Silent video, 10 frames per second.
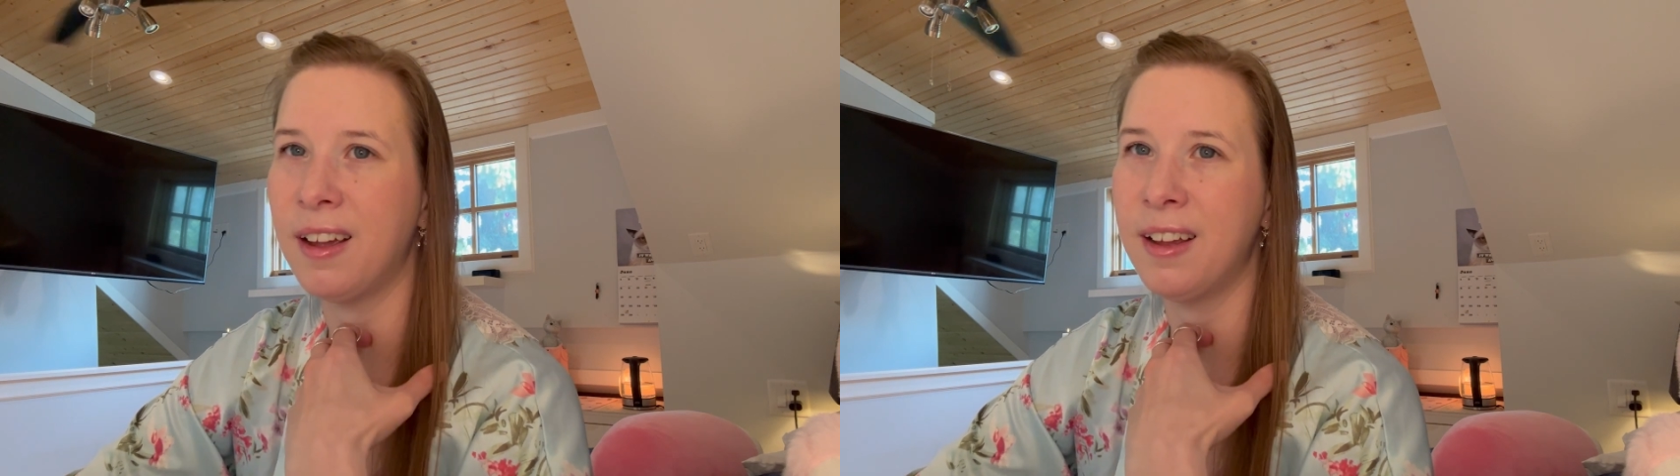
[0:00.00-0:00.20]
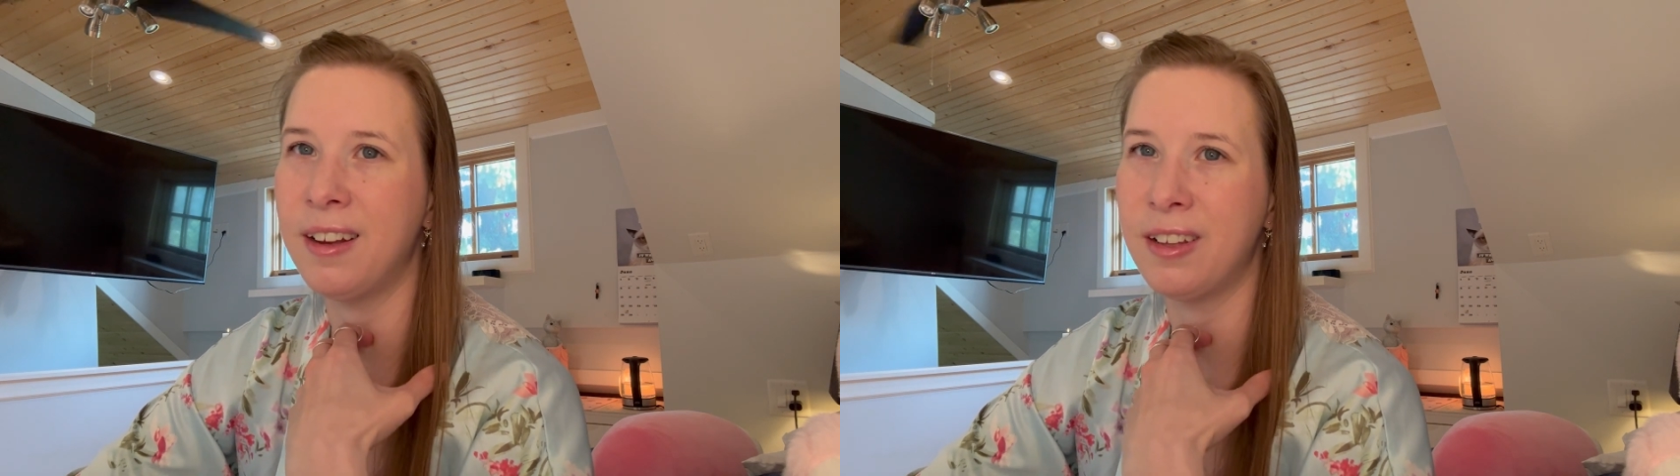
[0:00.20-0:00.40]

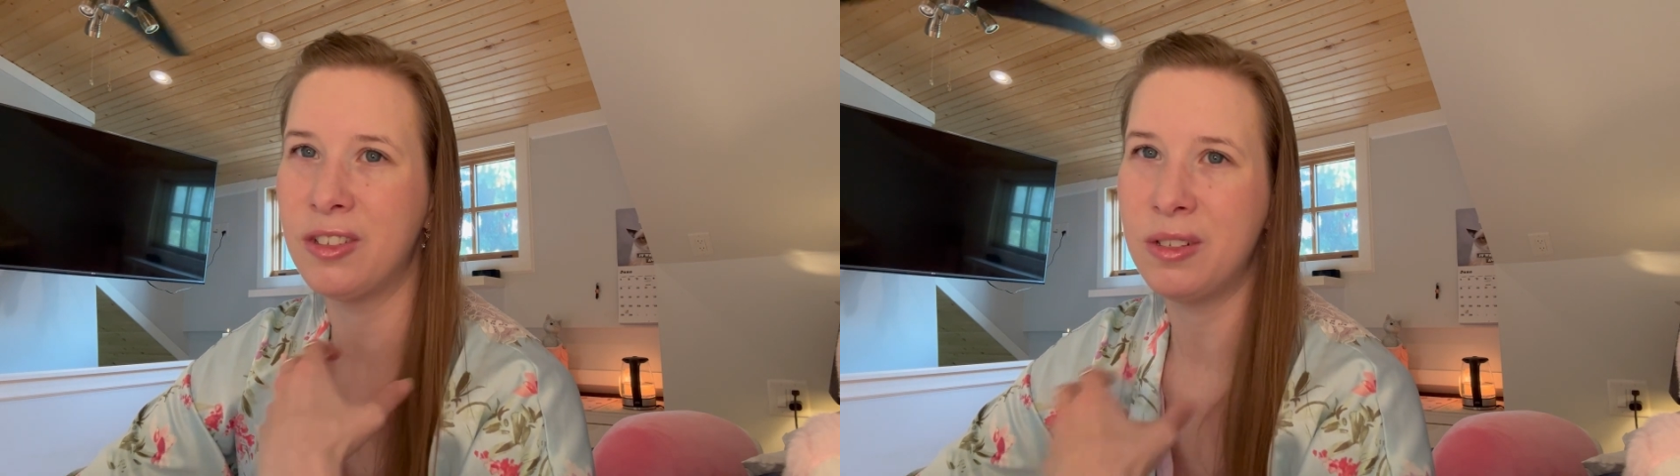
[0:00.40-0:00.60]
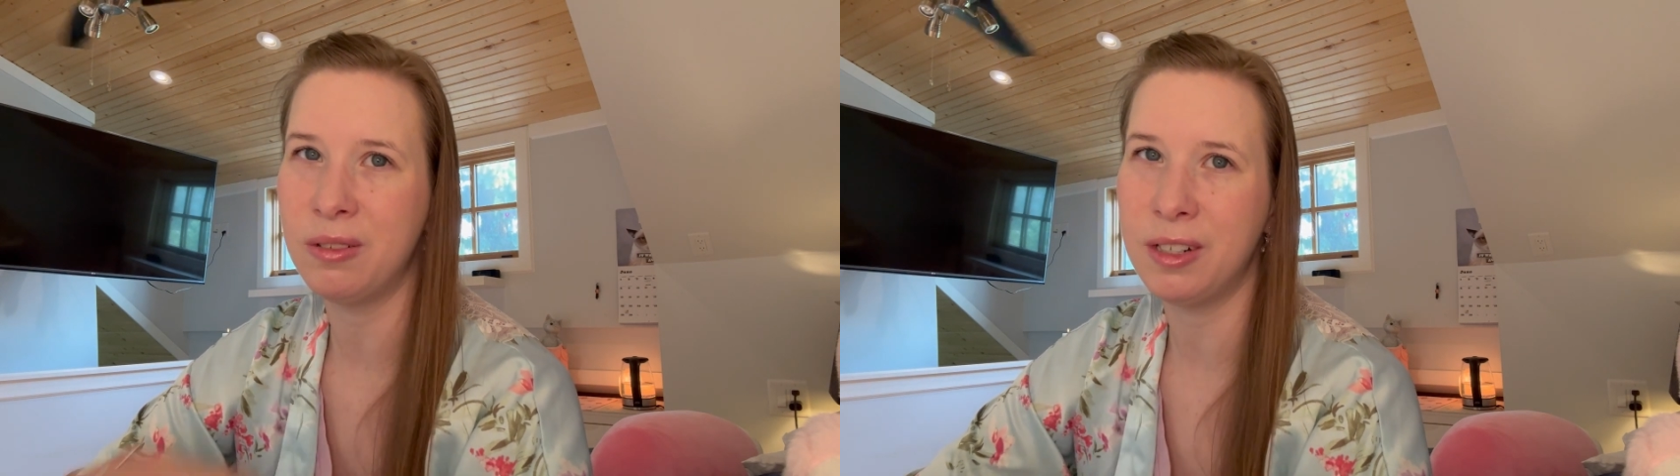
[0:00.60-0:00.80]
an
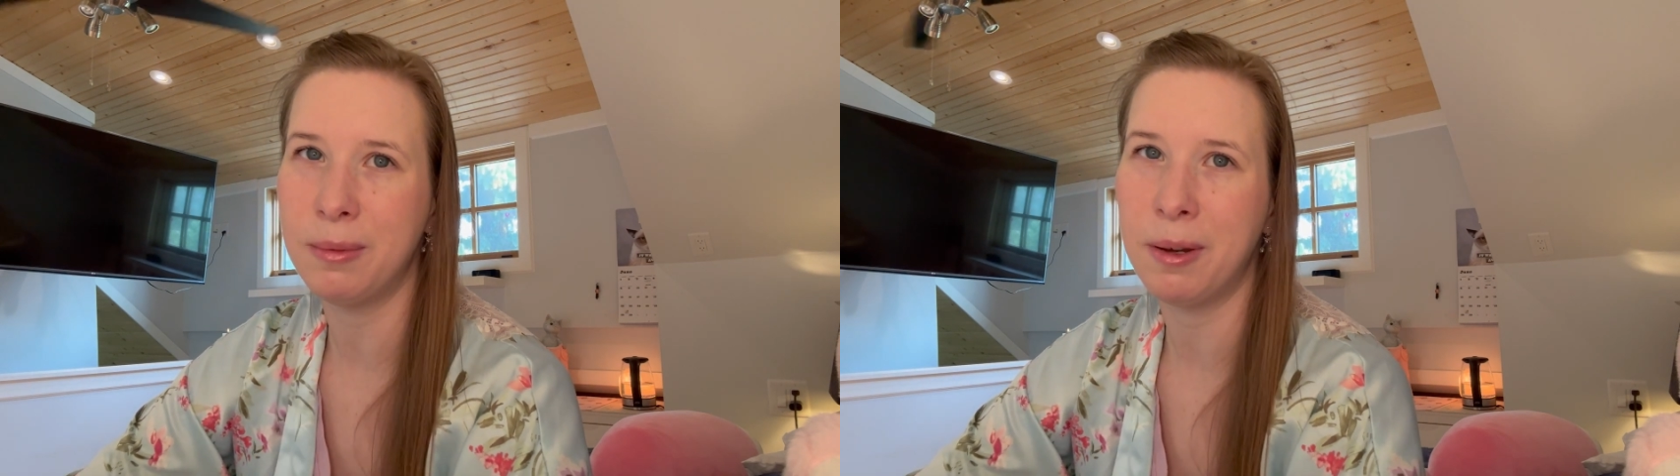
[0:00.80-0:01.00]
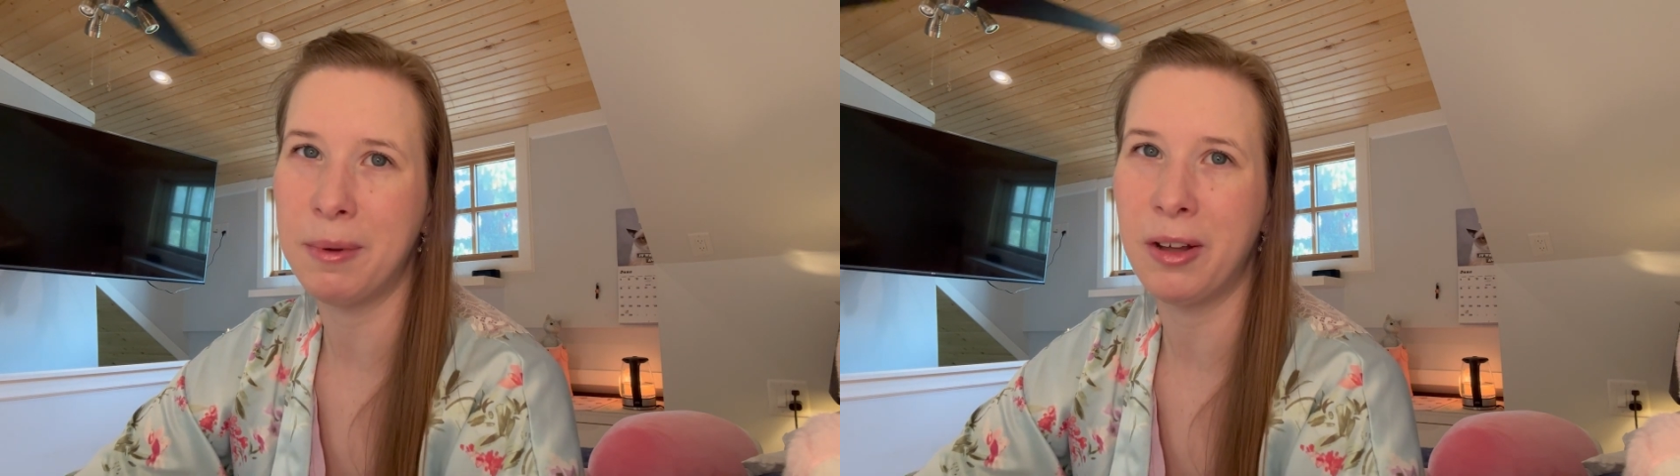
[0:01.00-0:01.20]
extreme
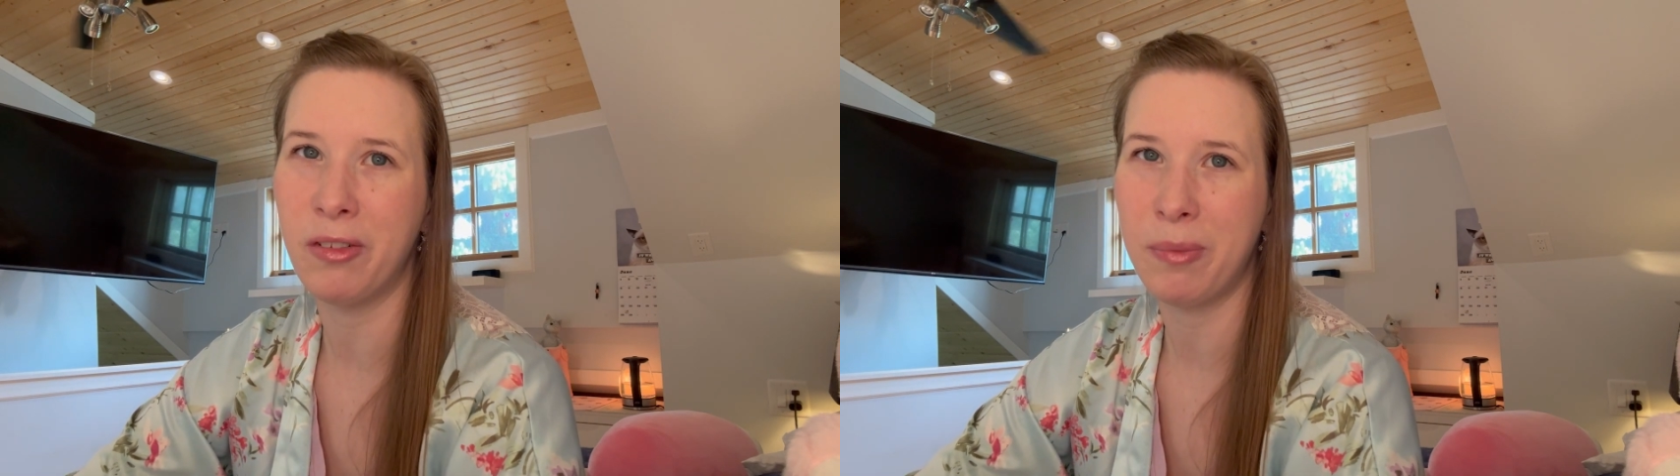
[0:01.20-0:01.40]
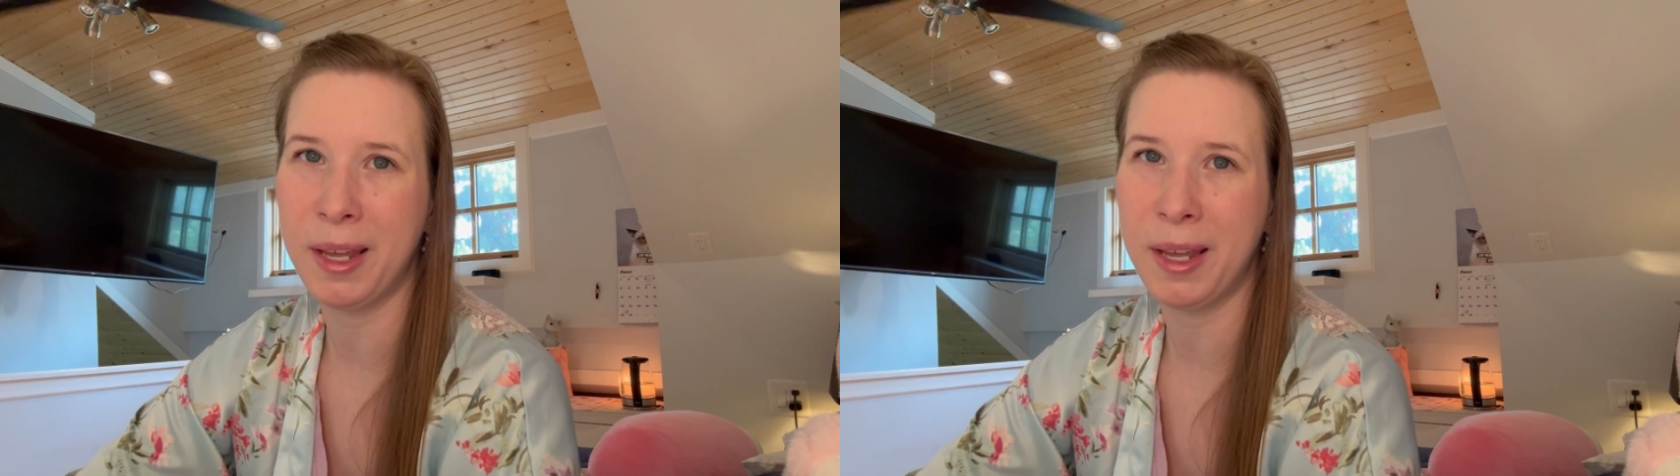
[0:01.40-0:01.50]
amount of